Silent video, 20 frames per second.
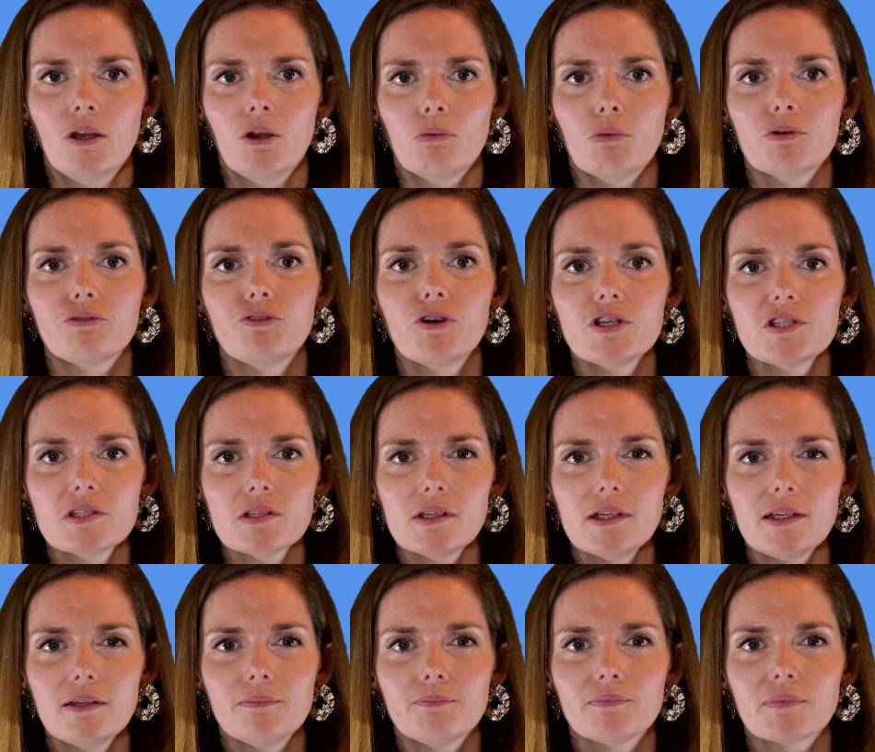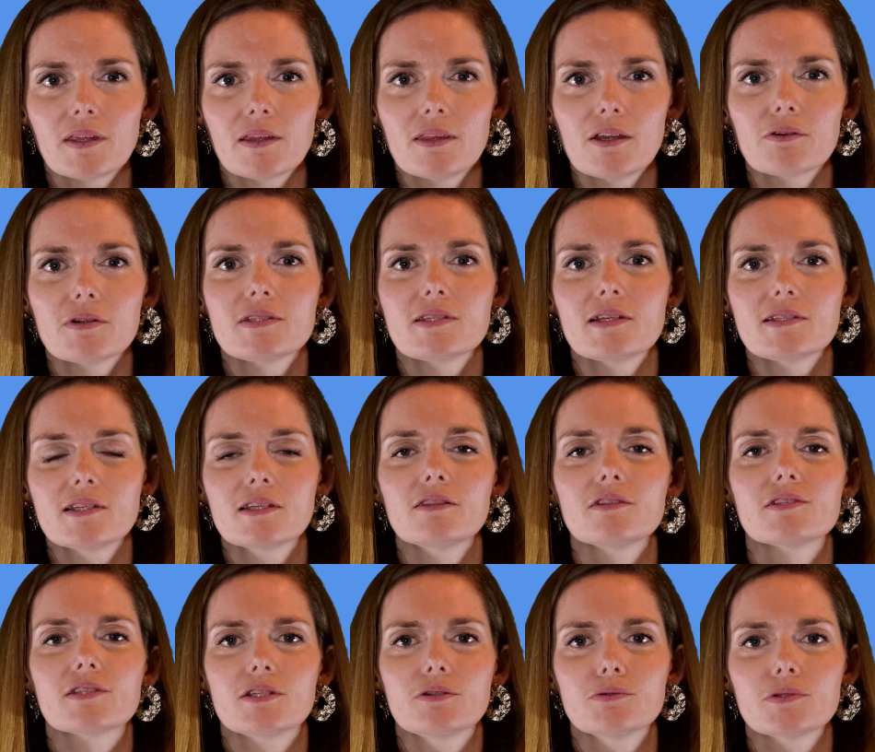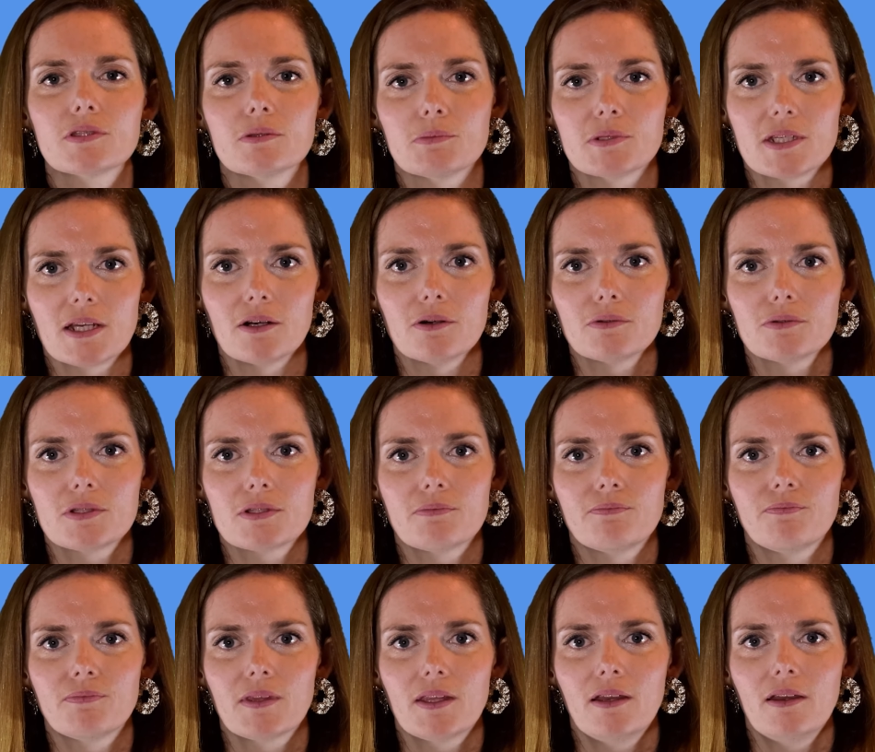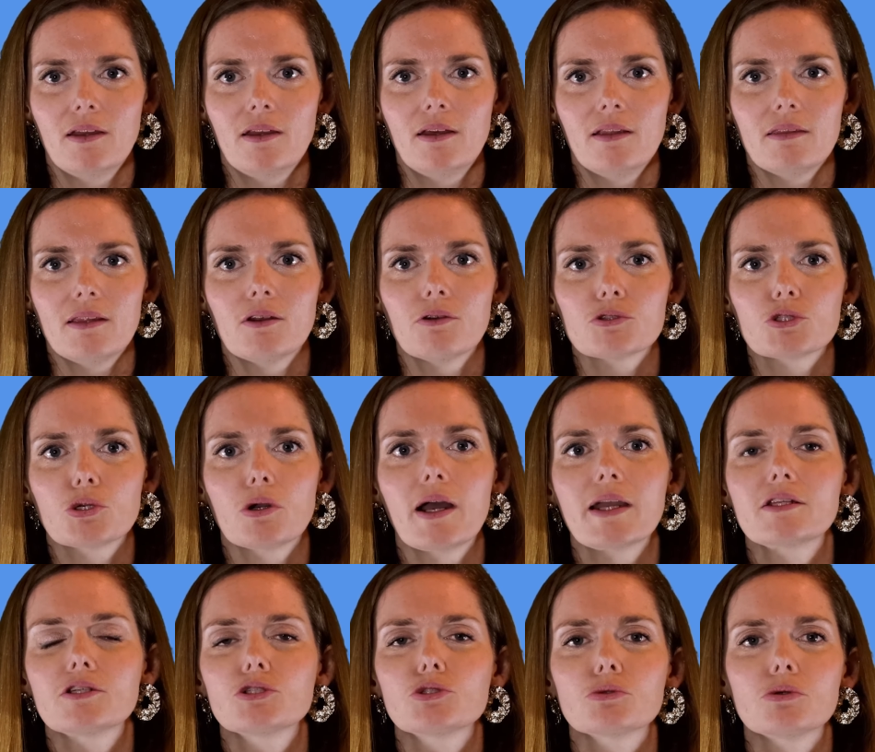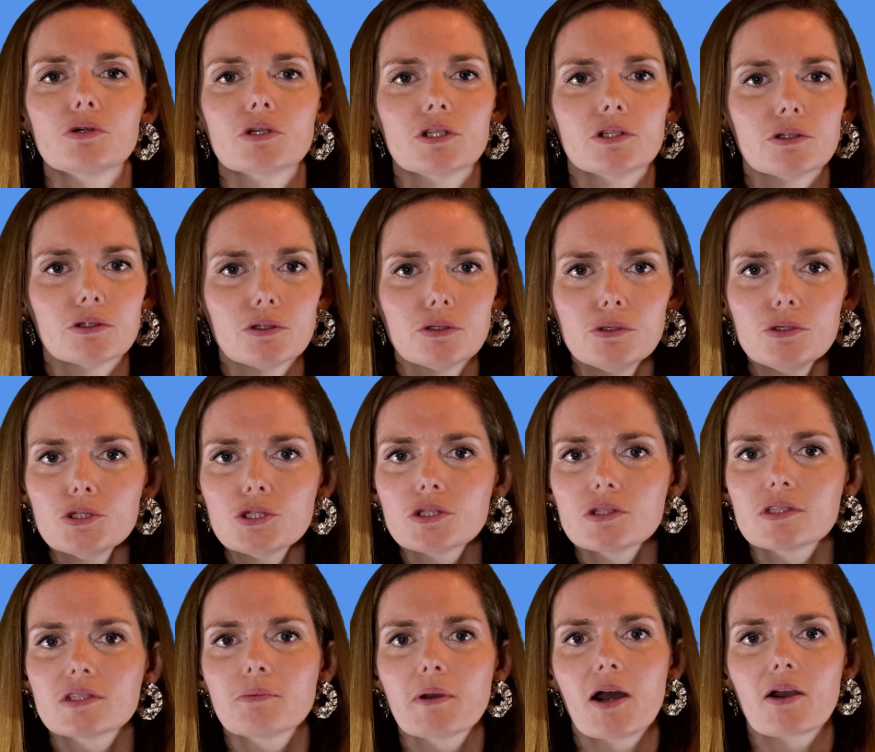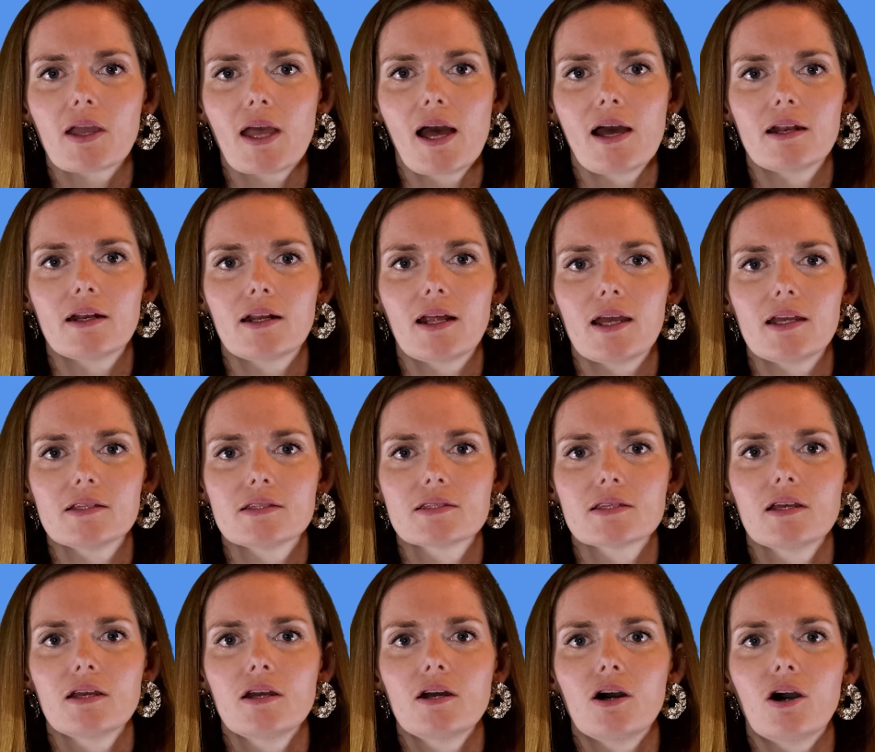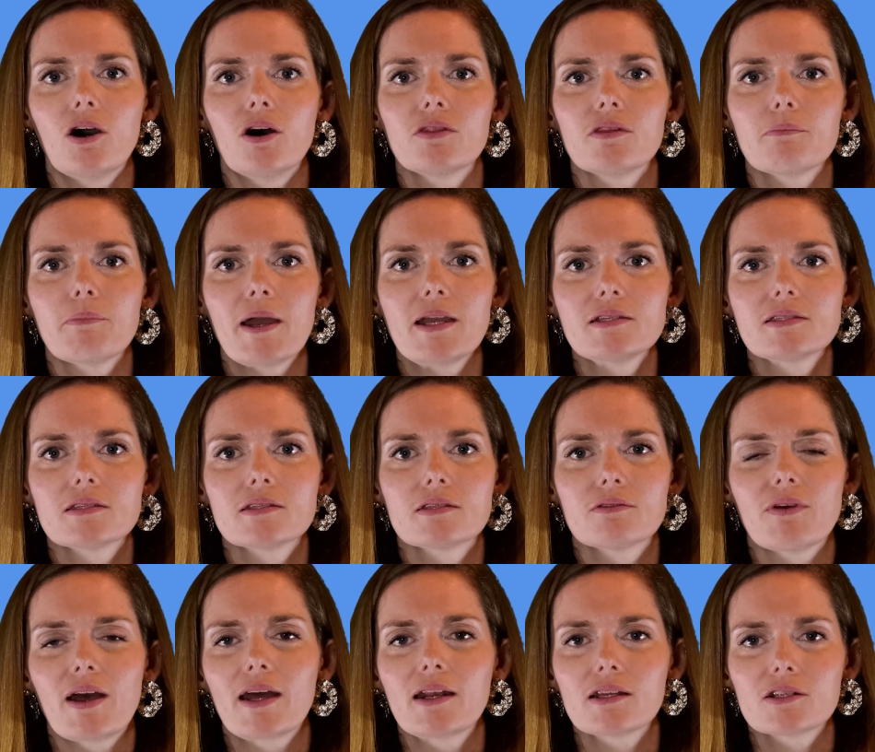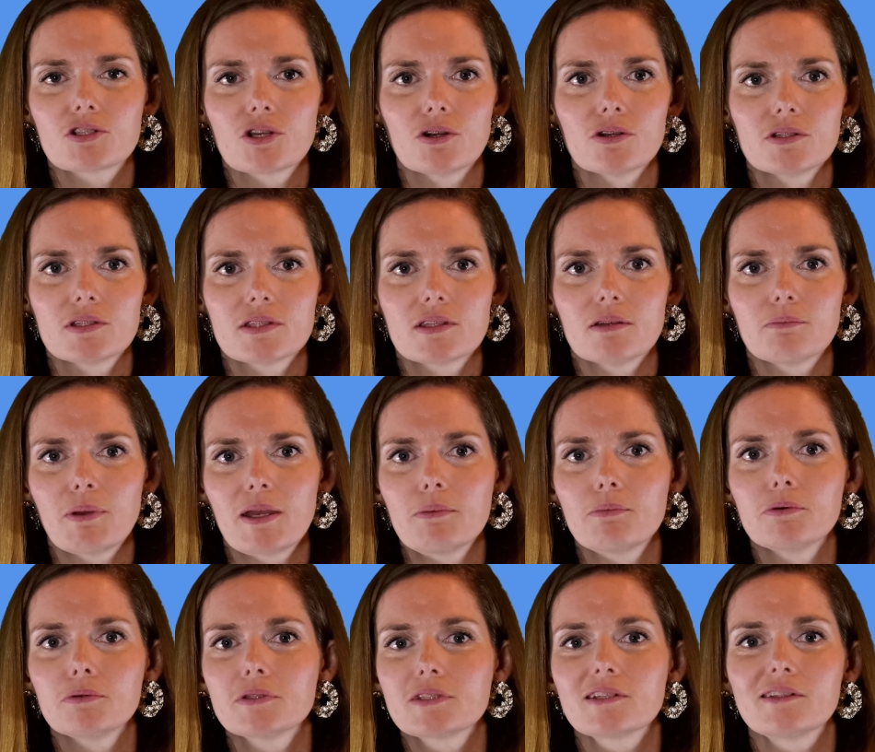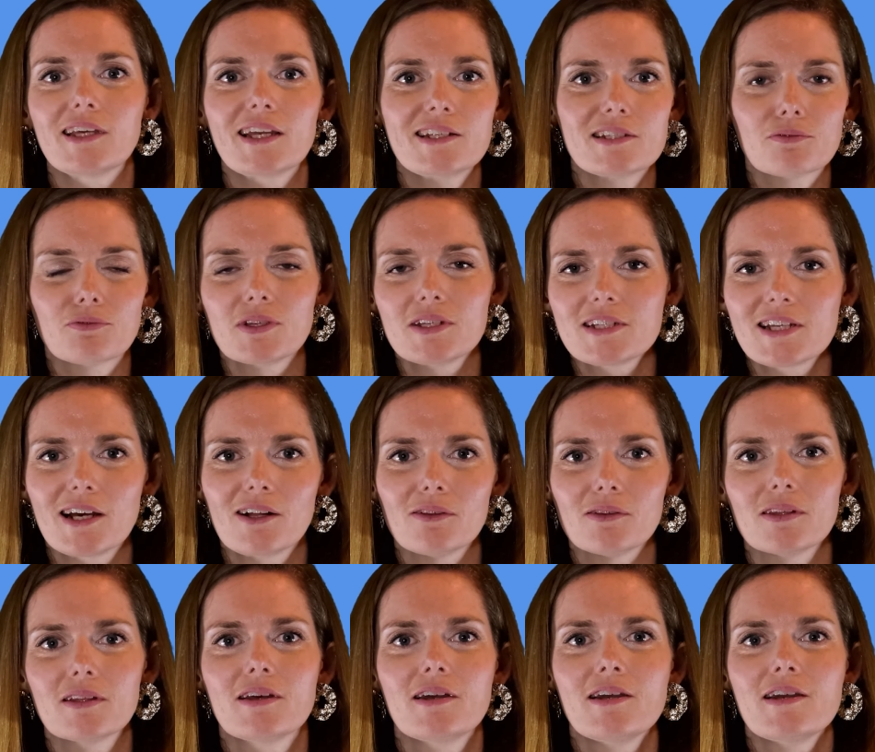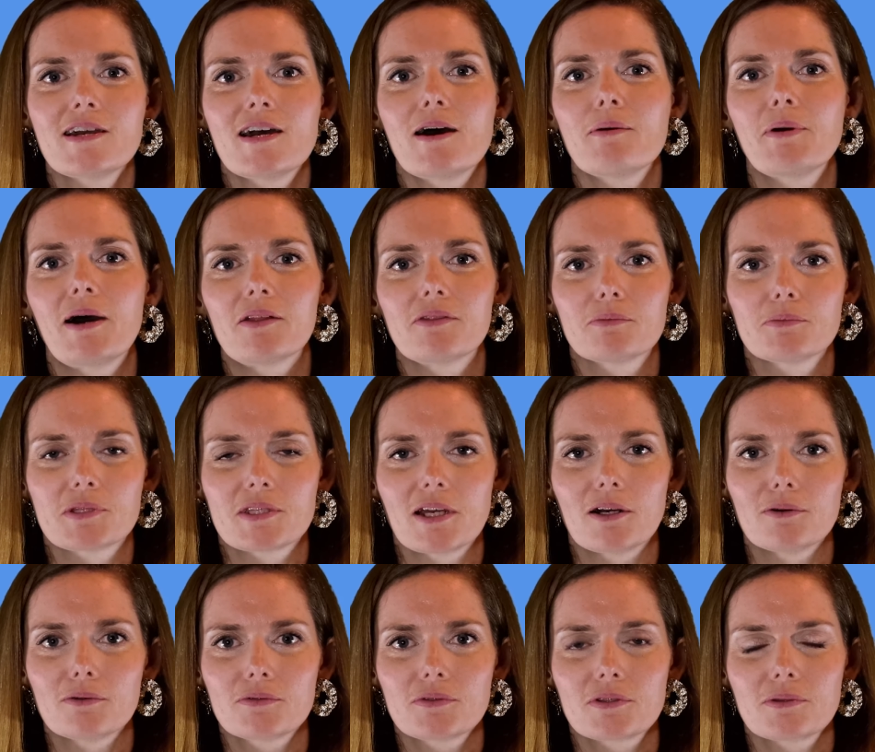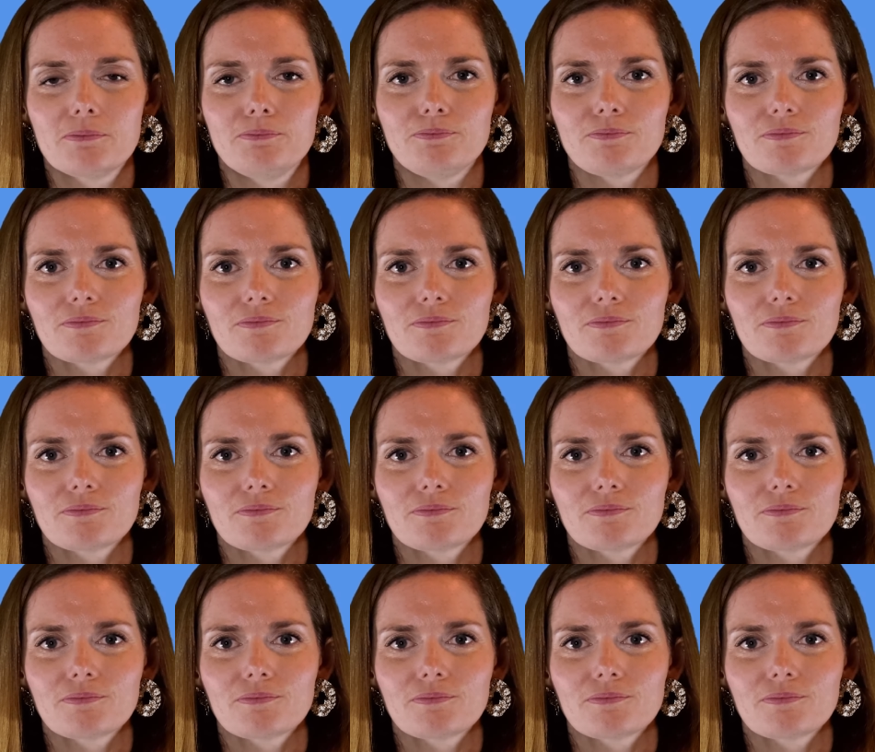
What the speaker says: Well, firstly, they're assessing the skills themselves. They're not trying to draw conclusions about candidates on the basis of anecdotes that people selectively tell about themselves.